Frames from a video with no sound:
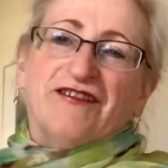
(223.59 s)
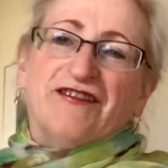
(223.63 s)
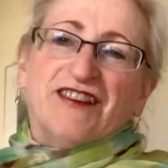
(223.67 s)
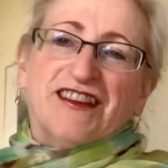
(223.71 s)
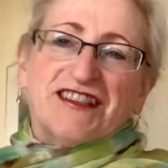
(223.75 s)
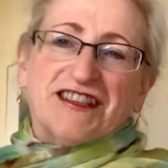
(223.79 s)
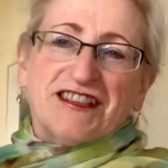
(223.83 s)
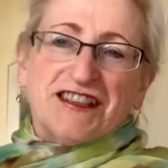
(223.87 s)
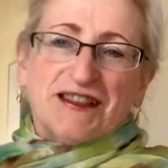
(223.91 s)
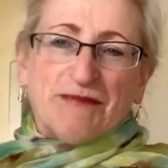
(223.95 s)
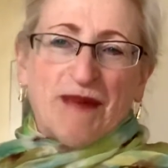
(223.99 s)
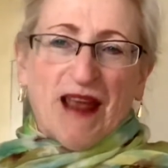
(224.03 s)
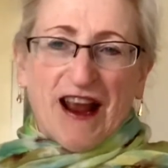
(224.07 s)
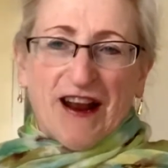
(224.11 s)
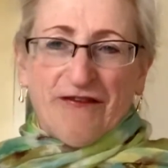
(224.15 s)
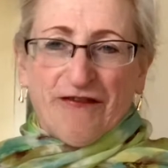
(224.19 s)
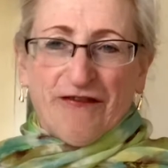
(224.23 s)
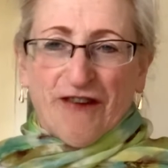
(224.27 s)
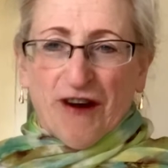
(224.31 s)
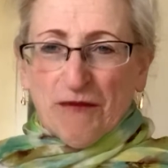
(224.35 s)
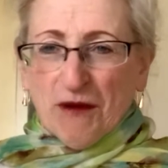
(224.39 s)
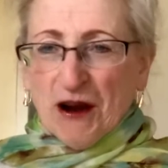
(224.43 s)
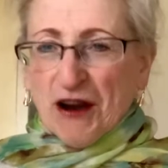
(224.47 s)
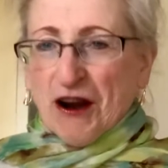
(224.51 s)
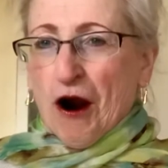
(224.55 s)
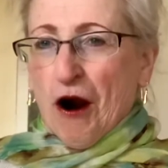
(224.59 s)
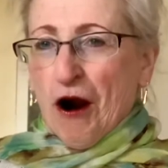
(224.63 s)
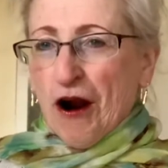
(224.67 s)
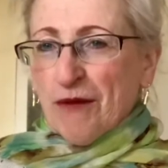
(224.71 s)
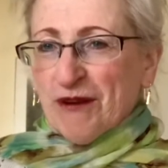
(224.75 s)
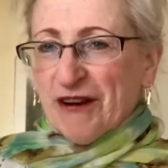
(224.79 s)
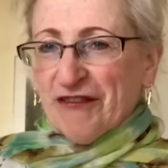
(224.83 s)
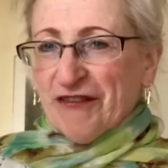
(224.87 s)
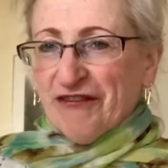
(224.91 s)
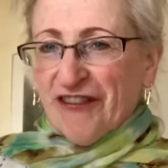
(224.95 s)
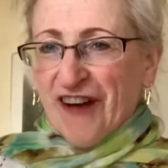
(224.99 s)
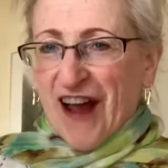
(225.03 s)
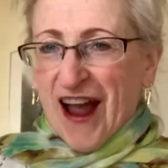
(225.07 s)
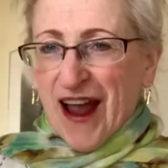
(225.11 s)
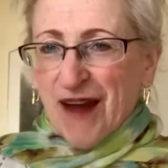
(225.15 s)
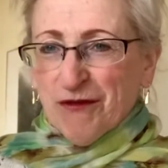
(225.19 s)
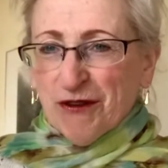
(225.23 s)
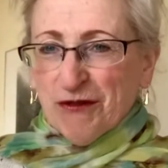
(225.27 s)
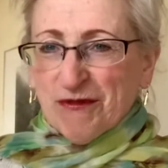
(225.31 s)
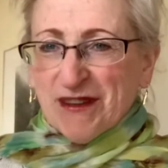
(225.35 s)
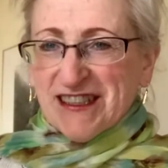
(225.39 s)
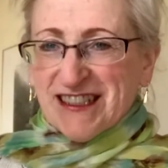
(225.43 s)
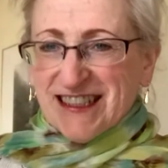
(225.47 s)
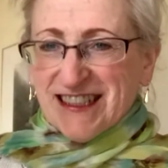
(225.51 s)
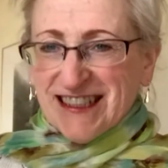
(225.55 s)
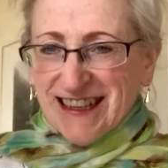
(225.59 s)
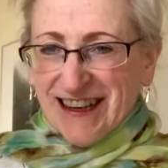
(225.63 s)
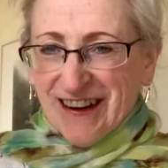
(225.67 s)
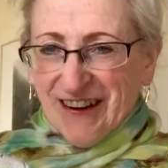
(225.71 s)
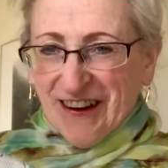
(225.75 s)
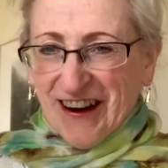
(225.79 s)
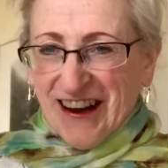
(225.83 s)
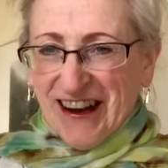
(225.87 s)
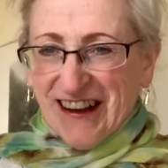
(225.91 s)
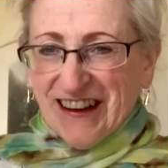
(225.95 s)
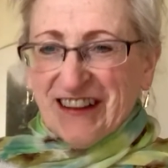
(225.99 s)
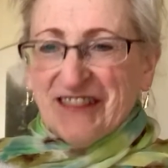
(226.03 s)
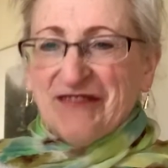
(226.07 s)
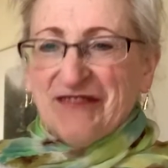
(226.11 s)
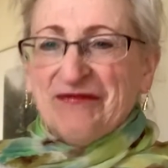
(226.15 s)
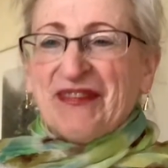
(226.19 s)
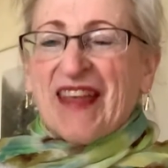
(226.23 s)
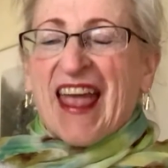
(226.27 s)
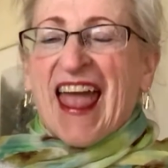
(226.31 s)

which is made from a carbon fiber material.